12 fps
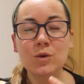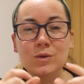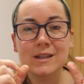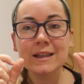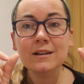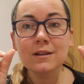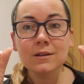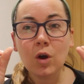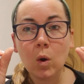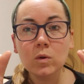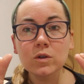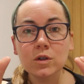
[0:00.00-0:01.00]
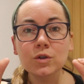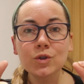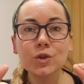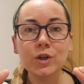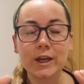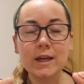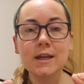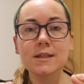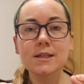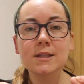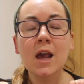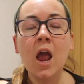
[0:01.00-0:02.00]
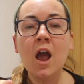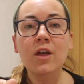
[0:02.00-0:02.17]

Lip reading: those little golden nuggets